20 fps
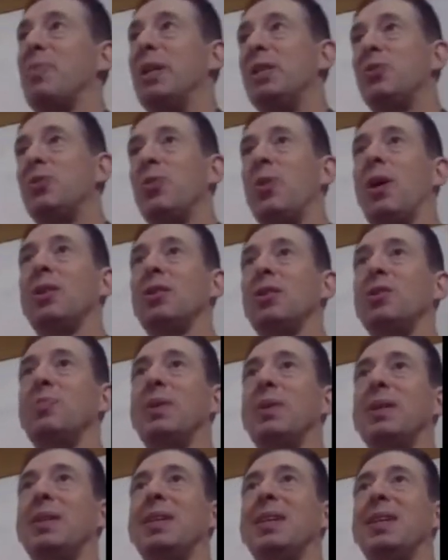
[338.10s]
peace walls,
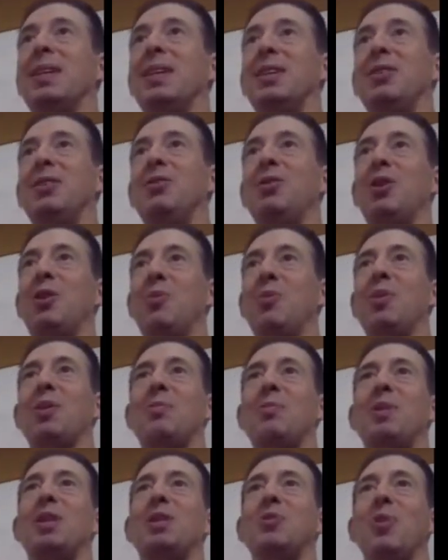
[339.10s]
but you know where
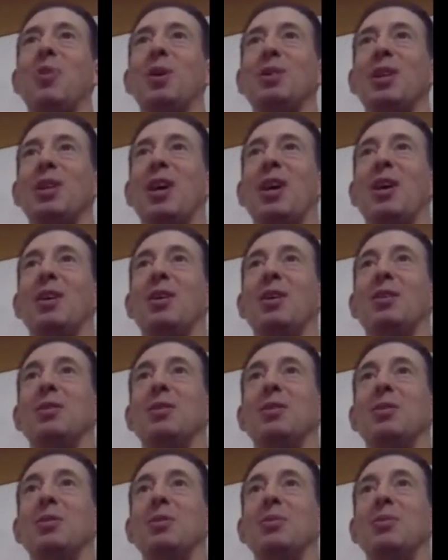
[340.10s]
the peace walls are
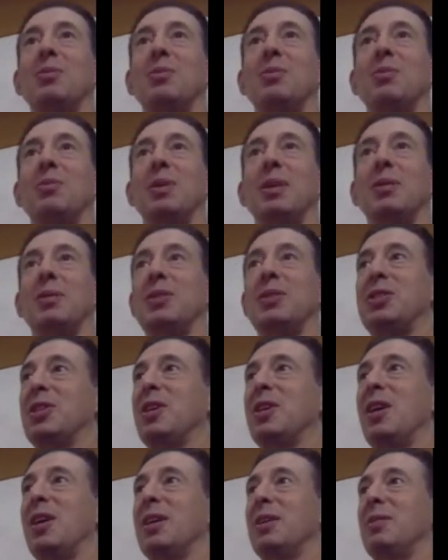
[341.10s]
when you're in
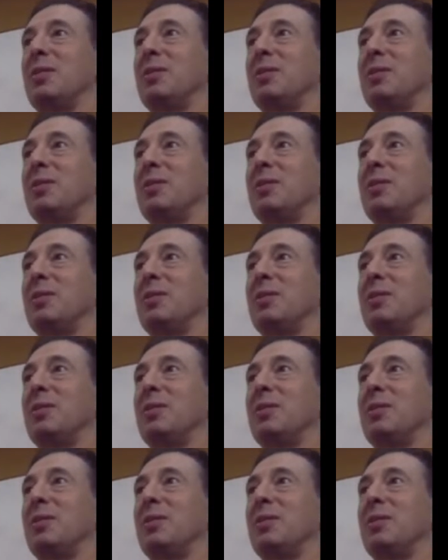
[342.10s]
Chicago.